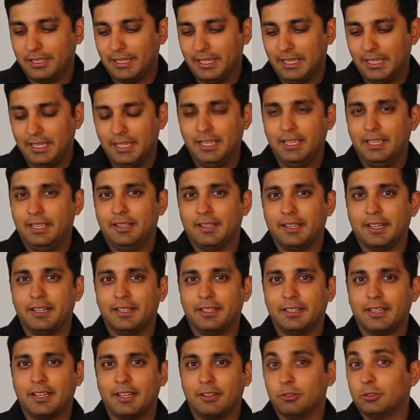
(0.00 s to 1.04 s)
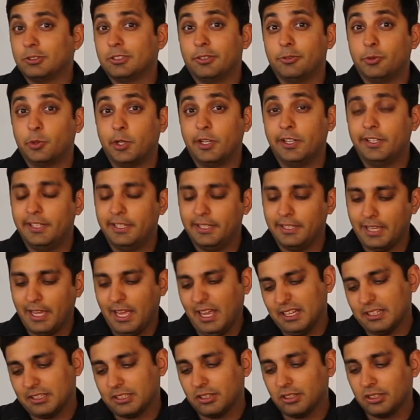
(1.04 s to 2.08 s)
day and I was avoiding
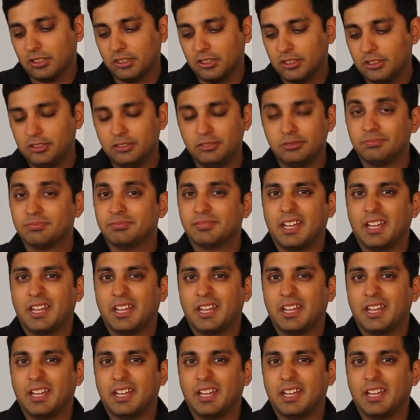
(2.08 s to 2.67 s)
alcohol,